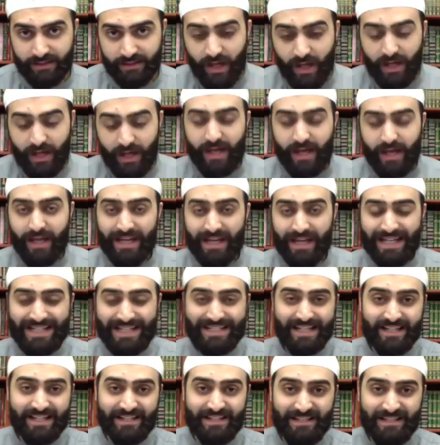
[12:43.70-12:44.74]
And it is
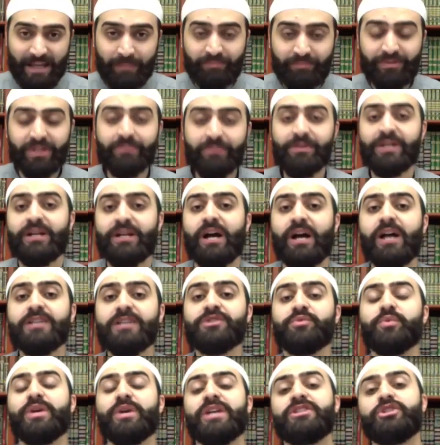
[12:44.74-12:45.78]
accepted
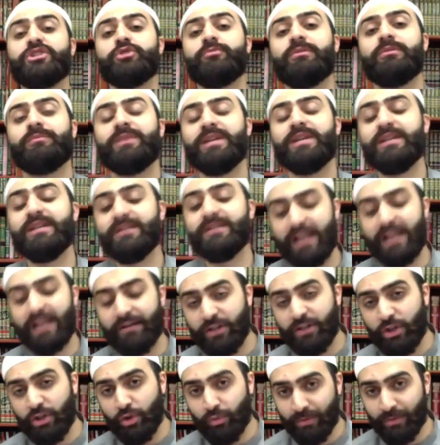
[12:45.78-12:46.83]
because we as human beings have
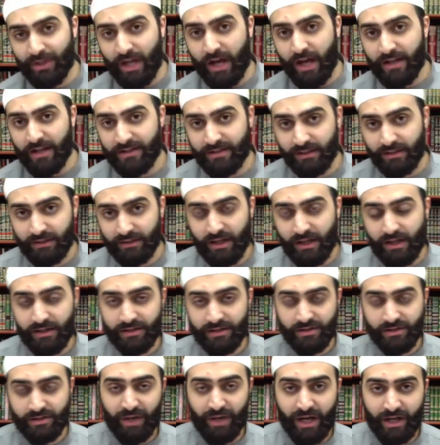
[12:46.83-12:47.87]
humanized Allah
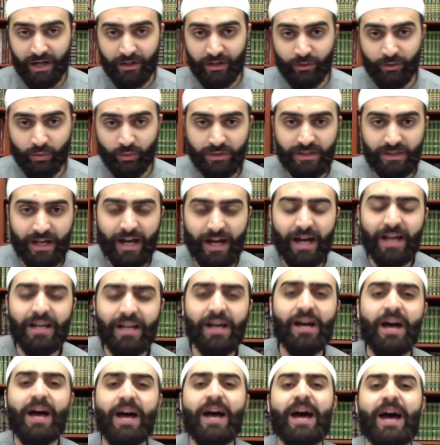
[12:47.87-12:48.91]
subhanahu wa
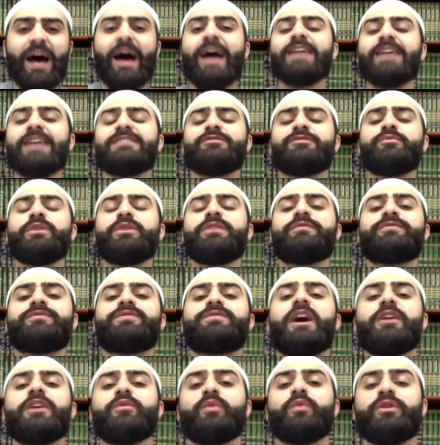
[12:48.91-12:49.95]
ta'ala, as we've
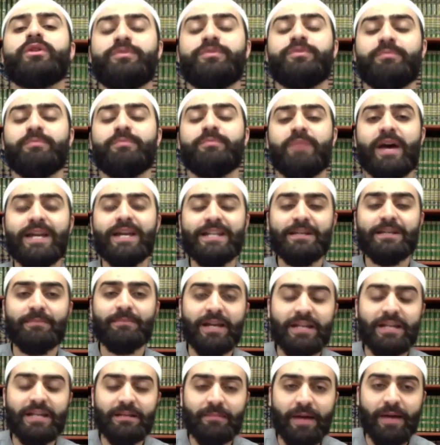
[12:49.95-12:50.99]
done with many,
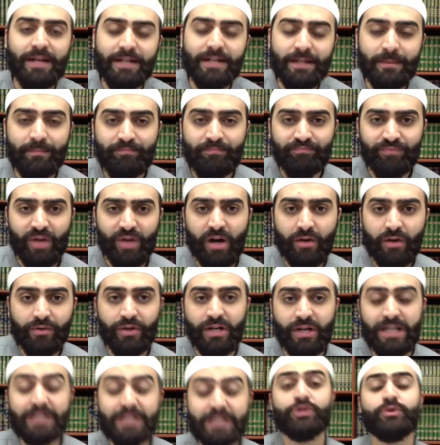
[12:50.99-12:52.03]
many, many other
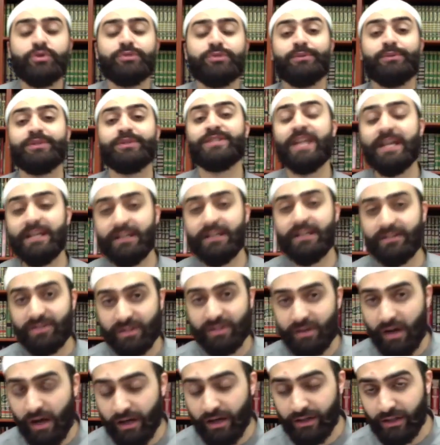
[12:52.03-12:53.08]
issues pertaining to
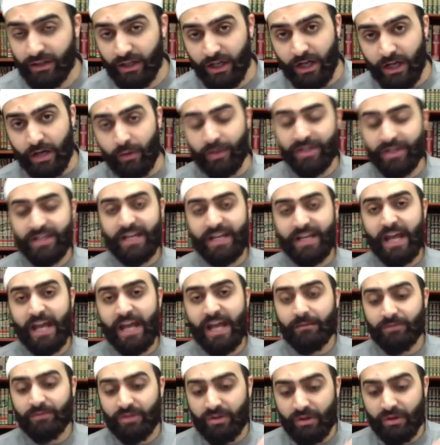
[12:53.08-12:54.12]
God. When it
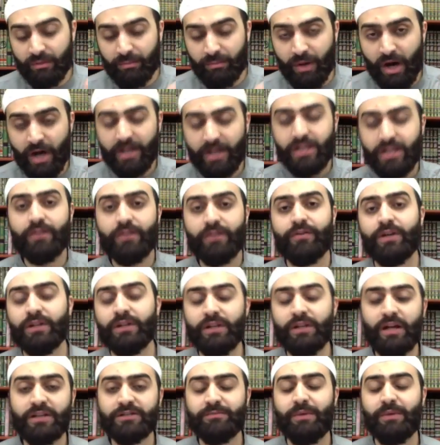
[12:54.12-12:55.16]
came to the body of
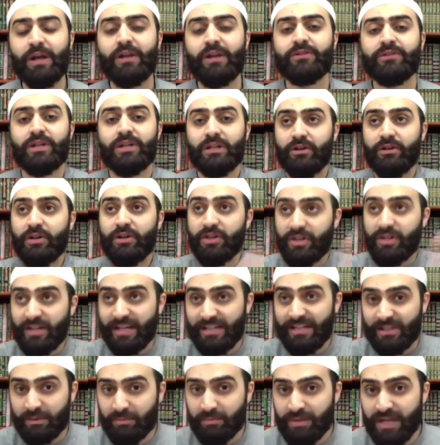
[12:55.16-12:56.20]
Allah subhanahu wa ta'ala,
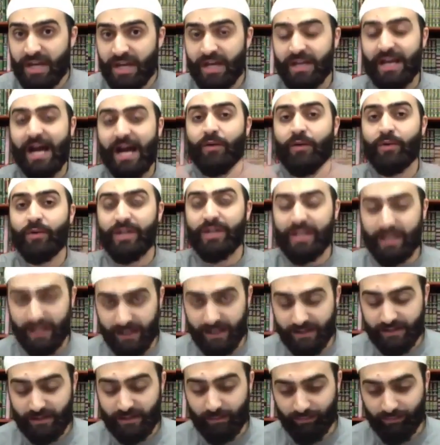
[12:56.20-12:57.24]
his being, how he is,